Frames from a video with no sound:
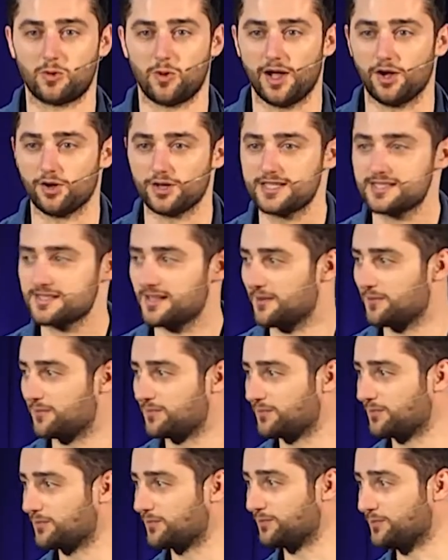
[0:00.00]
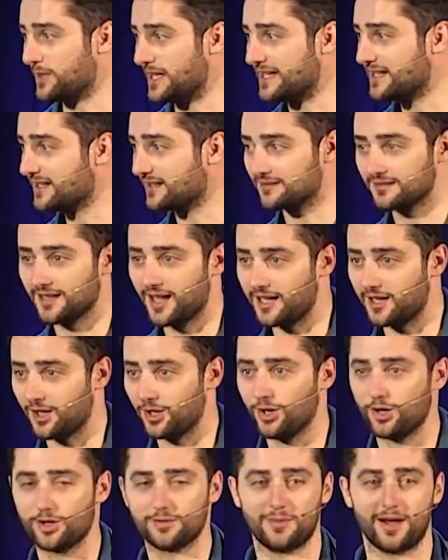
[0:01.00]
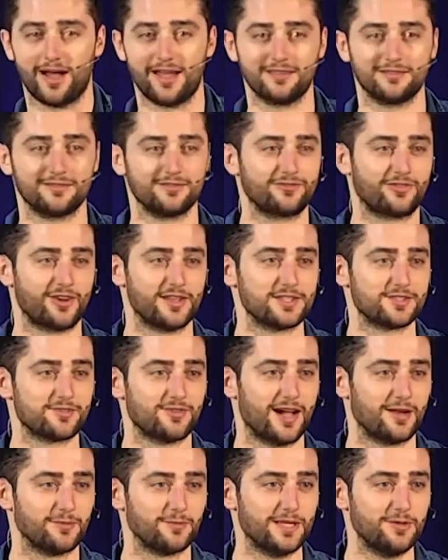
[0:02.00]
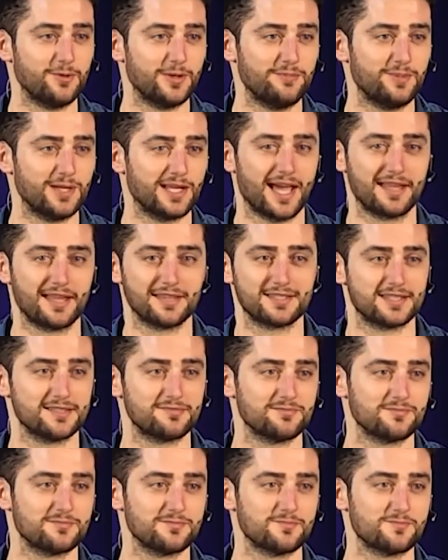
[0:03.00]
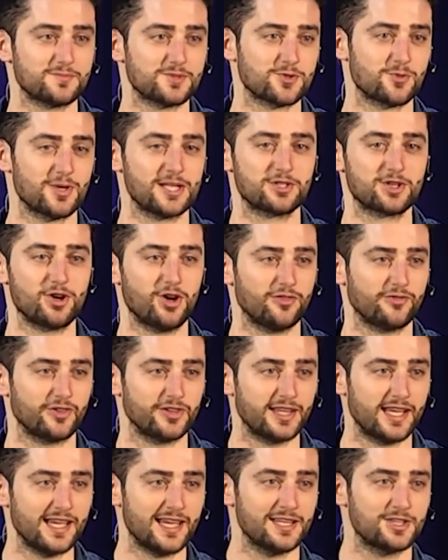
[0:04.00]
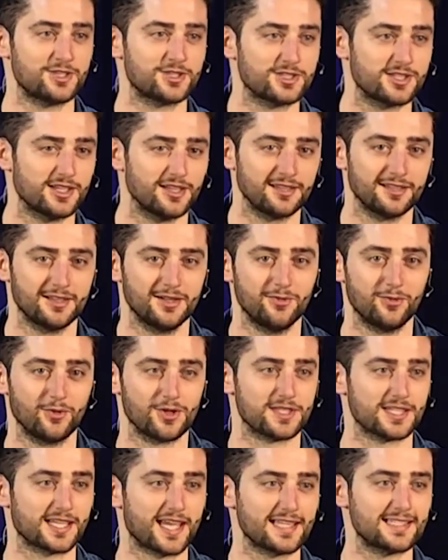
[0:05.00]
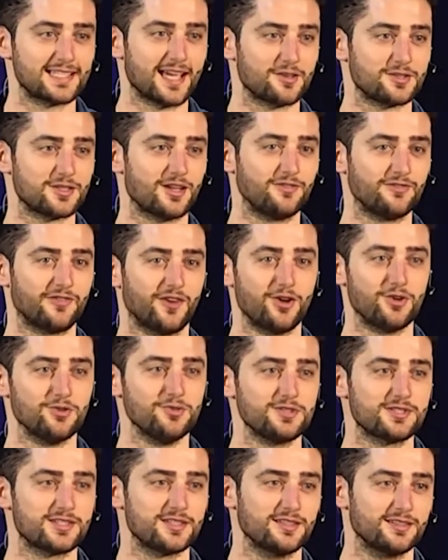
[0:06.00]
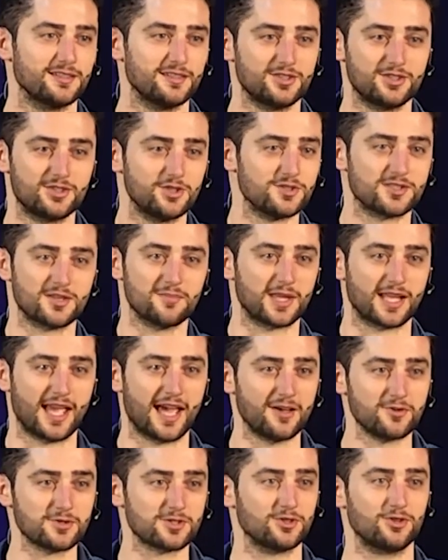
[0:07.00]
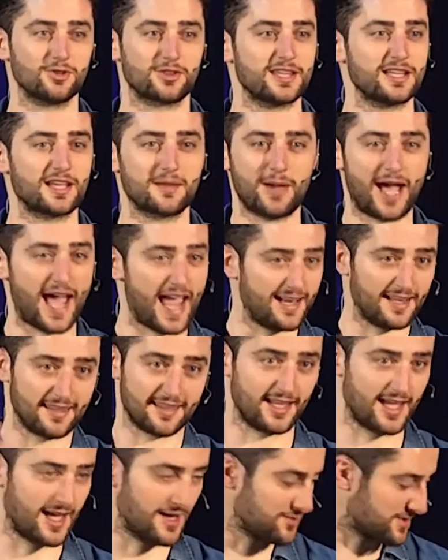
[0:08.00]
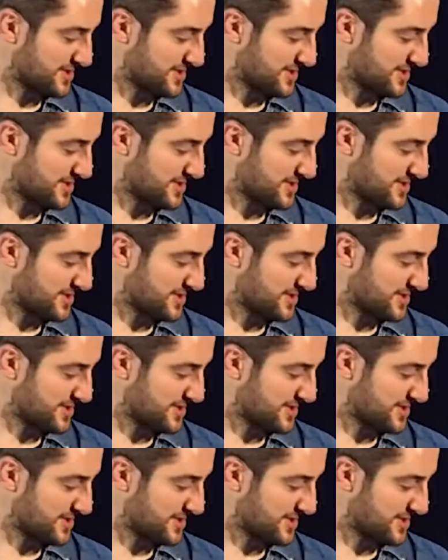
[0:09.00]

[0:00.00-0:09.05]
quite honest, me and like a lot of my friends around me, we began to switch off, and the itch to want to get out our phones and do something else or think about anything